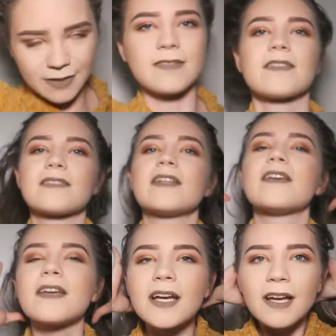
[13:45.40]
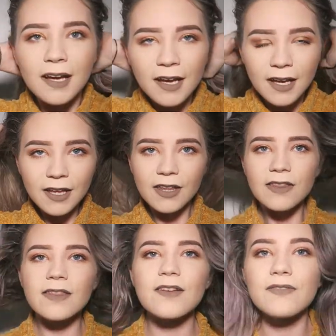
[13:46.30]
you can see
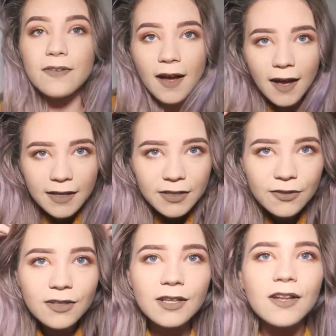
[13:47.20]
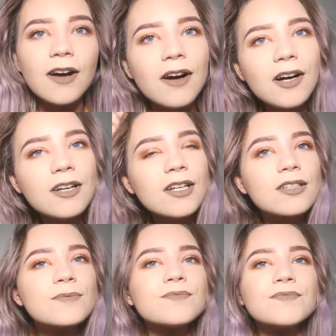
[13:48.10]
the final
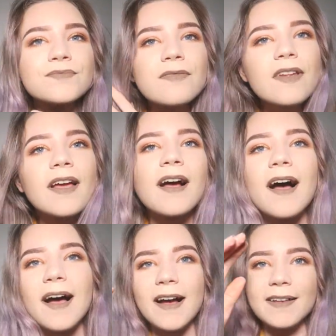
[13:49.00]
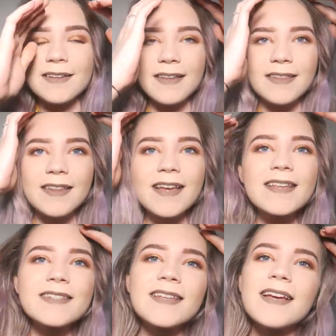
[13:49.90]
look, and
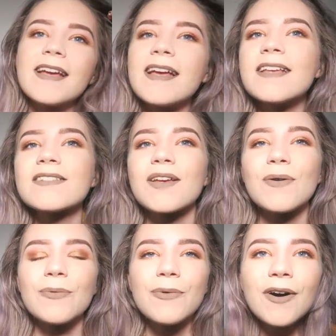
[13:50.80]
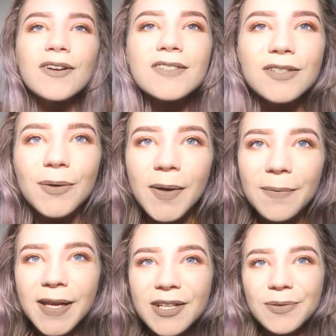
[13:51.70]
this is what my
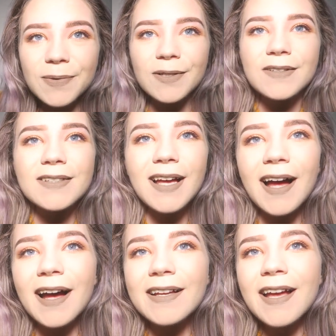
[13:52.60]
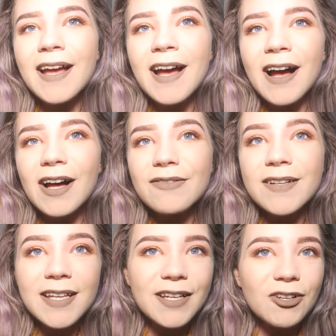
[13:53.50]
makeup looks like. I
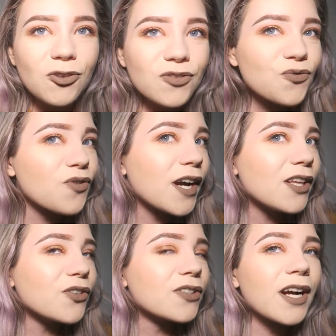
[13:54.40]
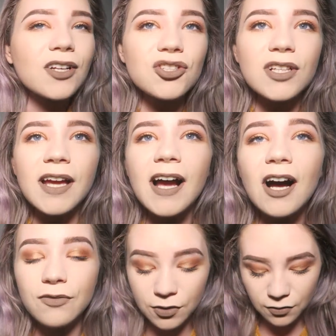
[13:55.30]
think it looks really good, actually. I
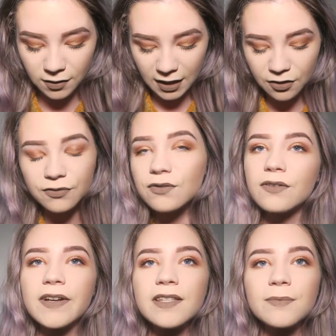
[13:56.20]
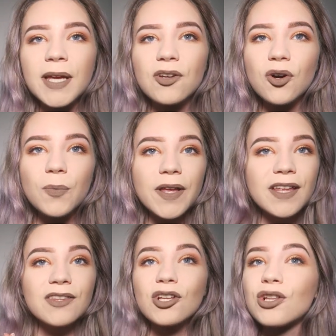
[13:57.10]
haven't done like a full face of makeup
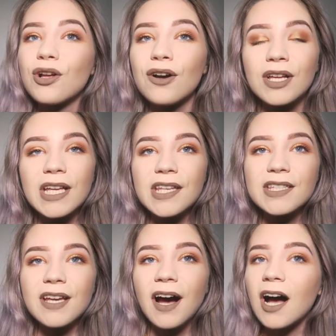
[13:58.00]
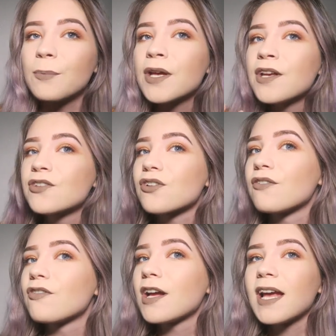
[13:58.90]
in the longest time, so
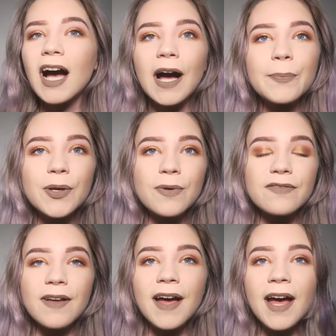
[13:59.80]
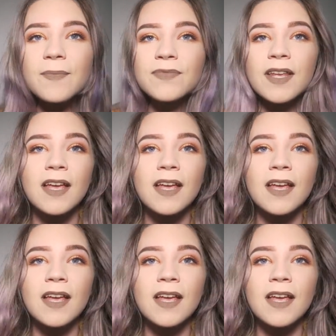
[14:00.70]
I'm really happy with it.